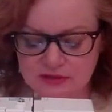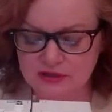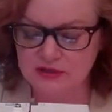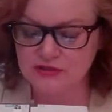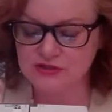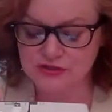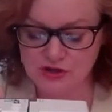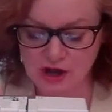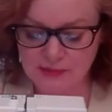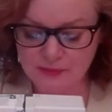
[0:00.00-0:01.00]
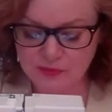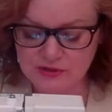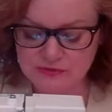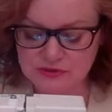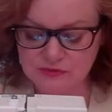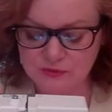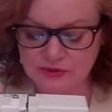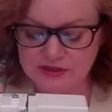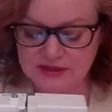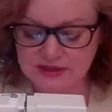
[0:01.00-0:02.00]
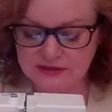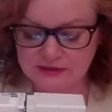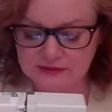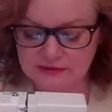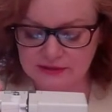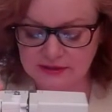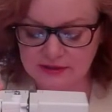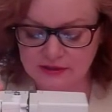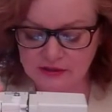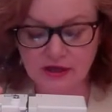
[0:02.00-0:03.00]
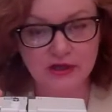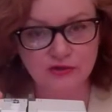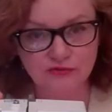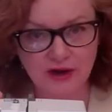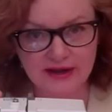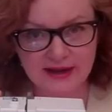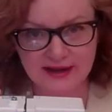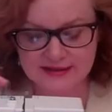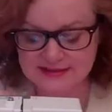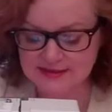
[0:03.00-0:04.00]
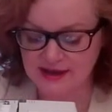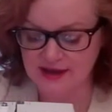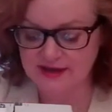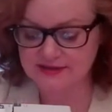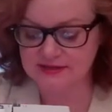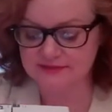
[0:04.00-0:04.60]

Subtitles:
stop with the needle in the right hand side,